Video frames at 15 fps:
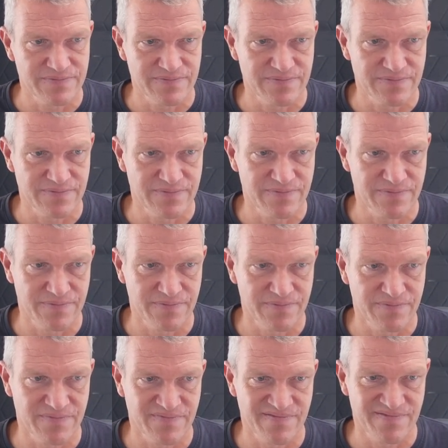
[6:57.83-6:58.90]

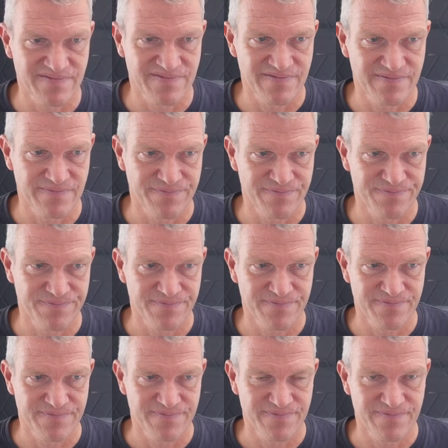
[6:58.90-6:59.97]

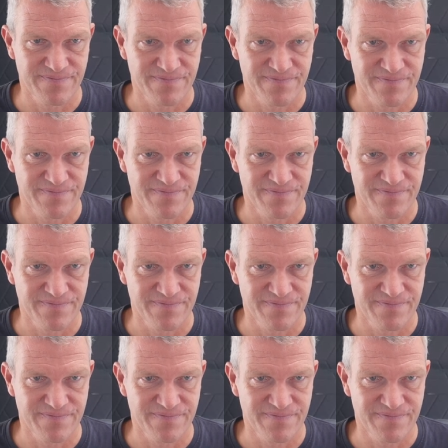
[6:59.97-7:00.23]
Nobody speaks.